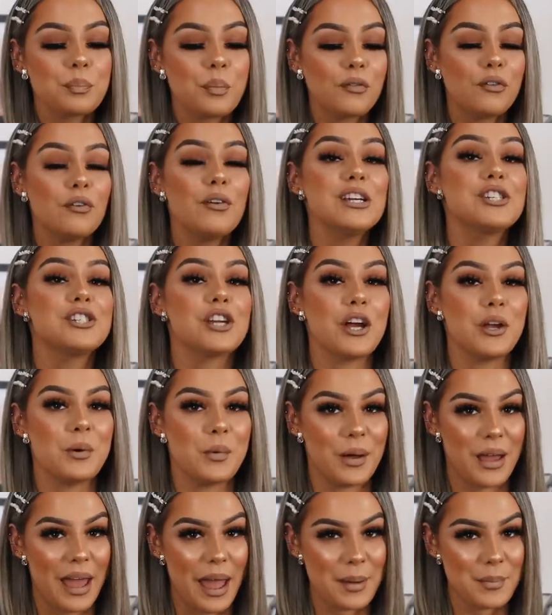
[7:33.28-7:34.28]
Before I show
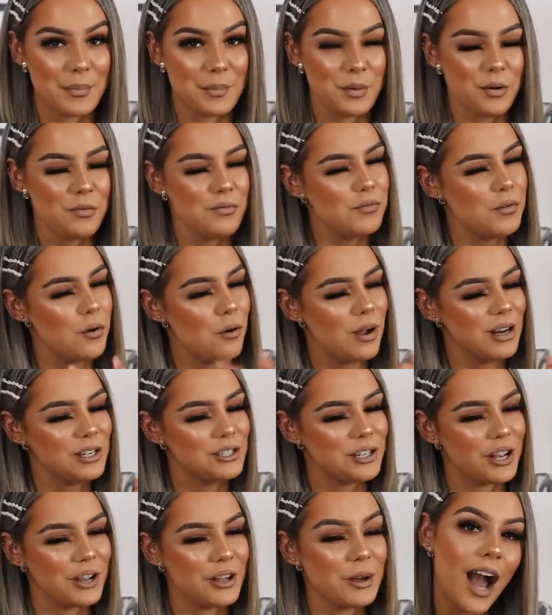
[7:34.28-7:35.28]
you,
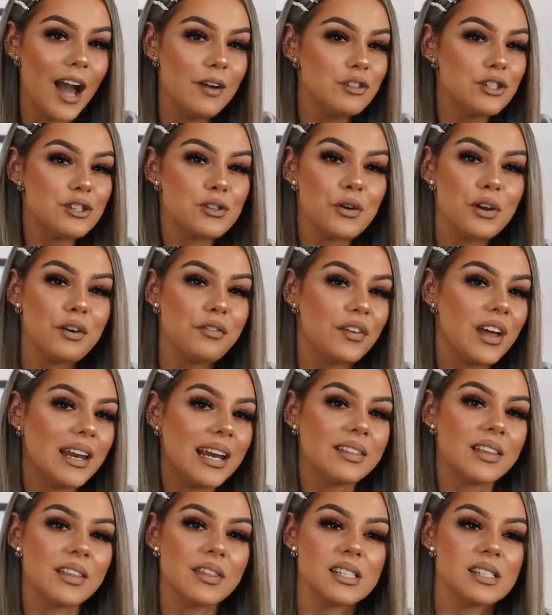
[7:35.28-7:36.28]
I've just got a
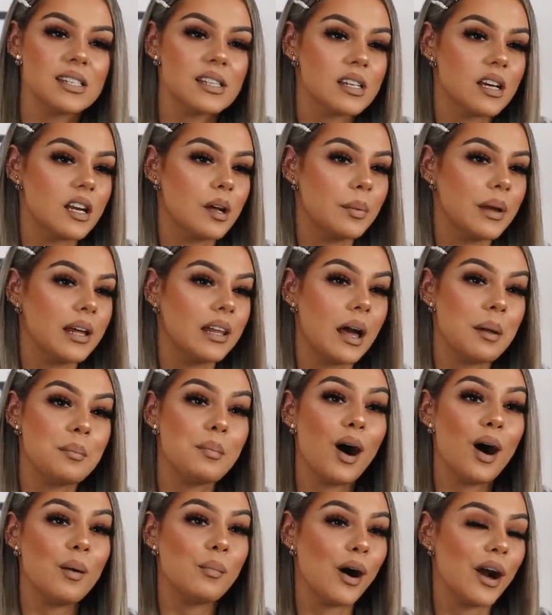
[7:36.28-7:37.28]
feeling that this is gonna be like
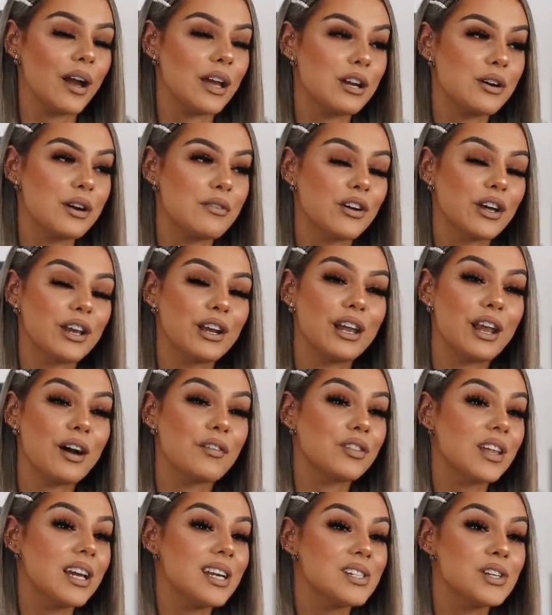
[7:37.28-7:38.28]
Marmite. You're either gonna
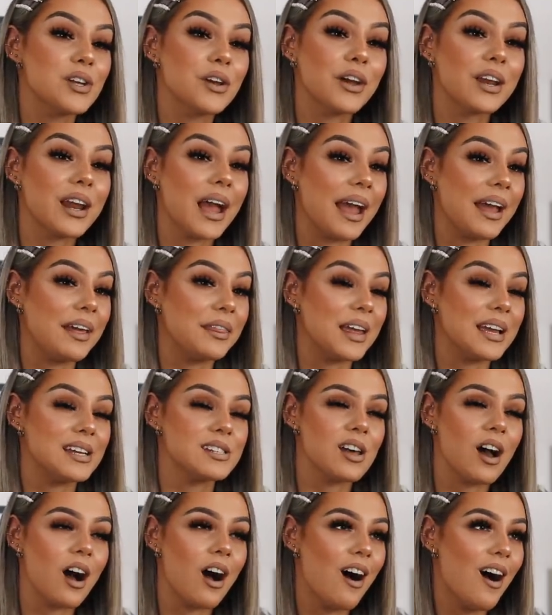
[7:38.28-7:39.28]
love these or you're gonna hate
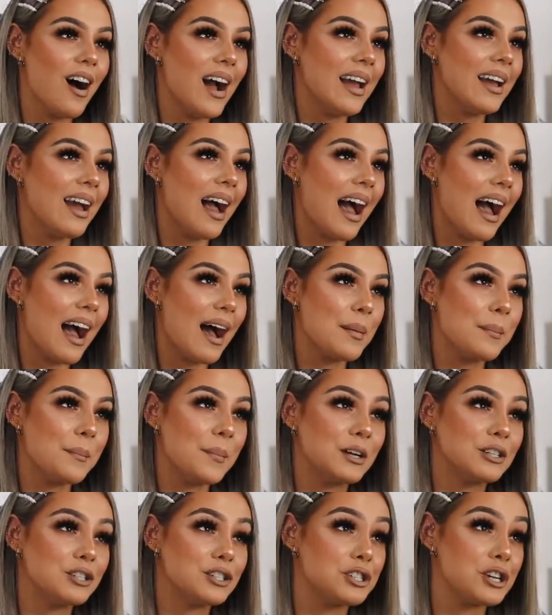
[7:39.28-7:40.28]
these. I
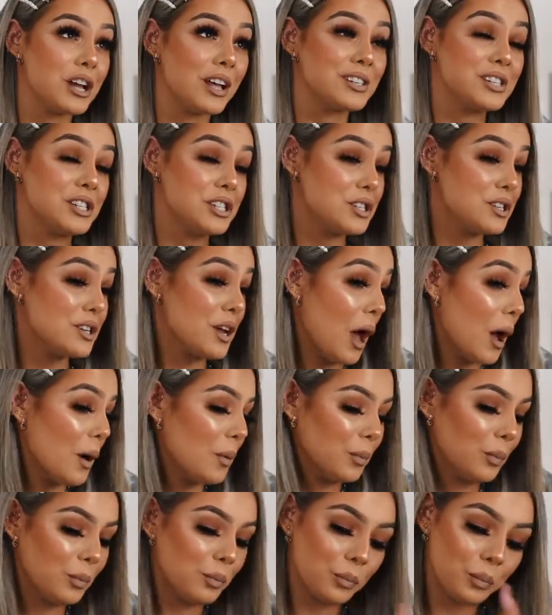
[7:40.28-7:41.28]
am just,
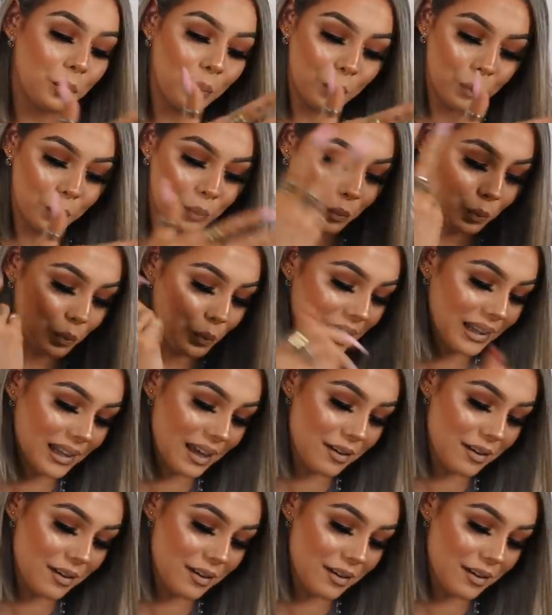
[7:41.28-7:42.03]
we